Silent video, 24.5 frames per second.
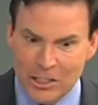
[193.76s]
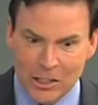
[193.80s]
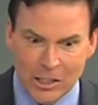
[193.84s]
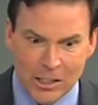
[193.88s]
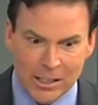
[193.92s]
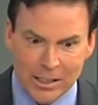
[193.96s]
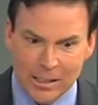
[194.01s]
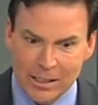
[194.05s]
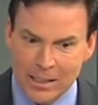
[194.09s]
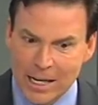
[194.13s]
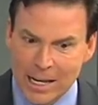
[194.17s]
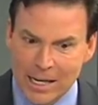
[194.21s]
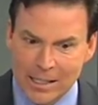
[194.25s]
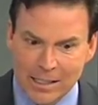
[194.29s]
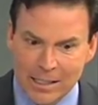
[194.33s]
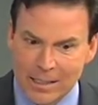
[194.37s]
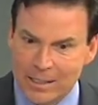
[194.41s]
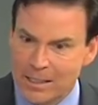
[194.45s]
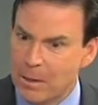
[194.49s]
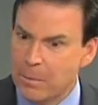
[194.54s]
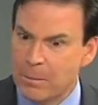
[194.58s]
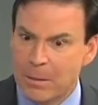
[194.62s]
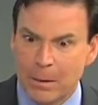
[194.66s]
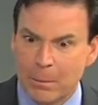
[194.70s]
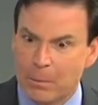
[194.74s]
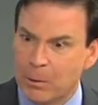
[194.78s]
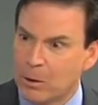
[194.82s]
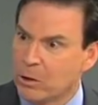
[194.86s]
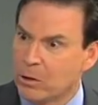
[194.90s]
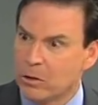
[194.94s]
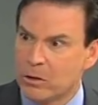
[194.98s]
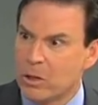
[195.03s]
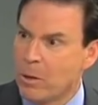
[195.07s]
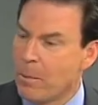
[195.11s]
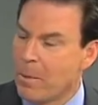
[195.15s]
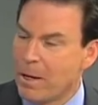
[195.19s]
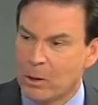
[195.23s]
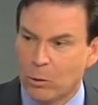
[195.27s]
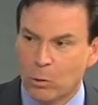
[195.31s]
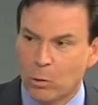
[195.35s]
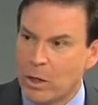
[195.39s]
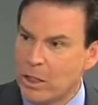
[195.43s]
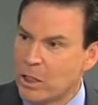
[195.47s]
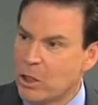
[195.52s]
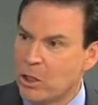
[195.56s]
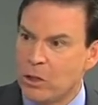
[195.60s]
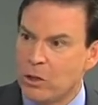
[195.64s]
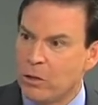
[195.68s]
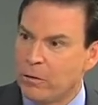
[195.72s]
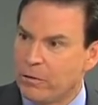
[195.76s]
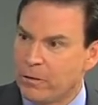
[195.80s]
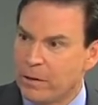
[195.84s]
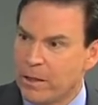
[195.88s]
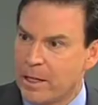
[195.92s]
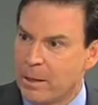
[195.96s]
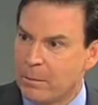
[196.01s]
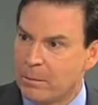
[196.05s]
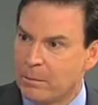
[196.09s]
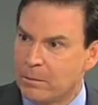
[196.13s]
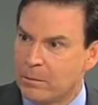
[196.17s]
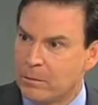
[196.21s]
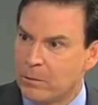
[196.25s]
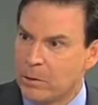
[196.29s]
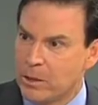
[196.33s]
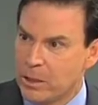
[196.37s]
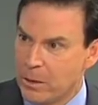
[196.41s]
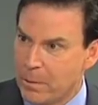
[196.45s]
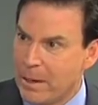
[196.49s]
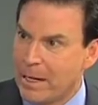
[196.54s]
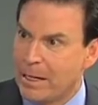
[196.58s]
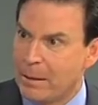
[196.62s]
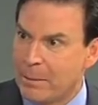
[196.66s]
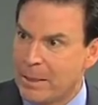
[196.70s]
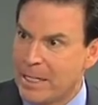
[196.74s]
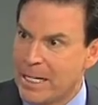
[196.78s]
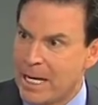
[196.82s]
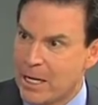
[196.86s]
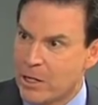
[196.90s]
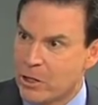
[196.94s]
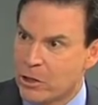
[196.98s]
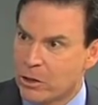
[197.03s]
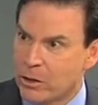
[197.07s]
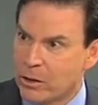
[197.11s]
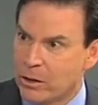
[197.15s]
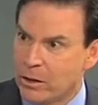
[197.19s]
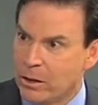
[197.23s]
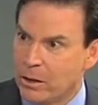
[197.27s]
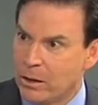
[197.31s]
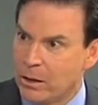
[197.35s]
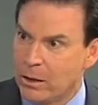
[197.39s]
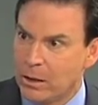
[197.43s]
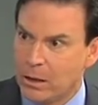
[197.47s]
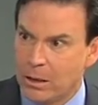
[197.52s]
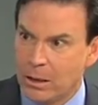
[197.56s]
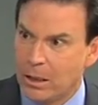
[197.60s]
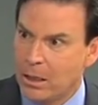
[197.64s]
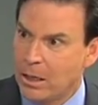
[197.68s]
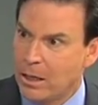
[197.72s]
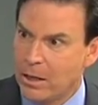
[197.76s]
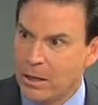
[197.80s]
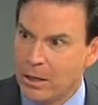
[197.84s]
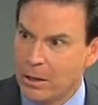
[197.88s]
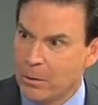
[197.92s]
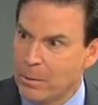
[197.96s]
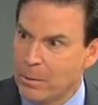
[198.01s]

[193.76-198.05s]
she says that some people are, no matter what you do for them, when you make them a denture, they're